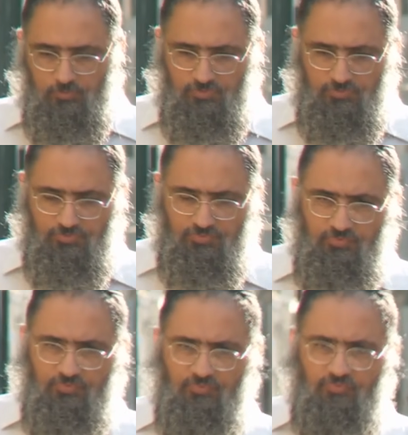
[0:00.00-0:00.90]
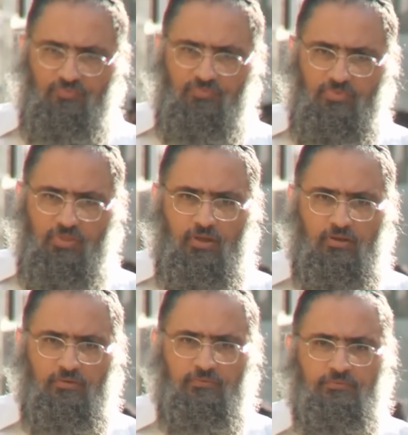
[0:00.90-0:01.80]
Middle Eastern and ancestry, Ashkenazi
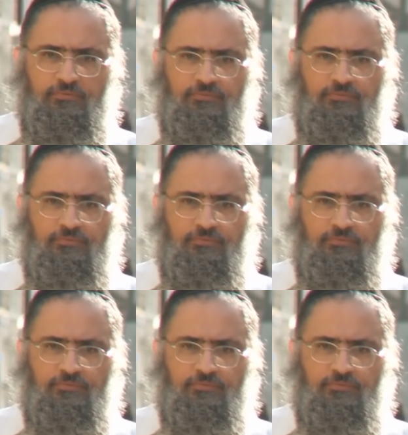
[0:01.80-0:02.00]
Jews,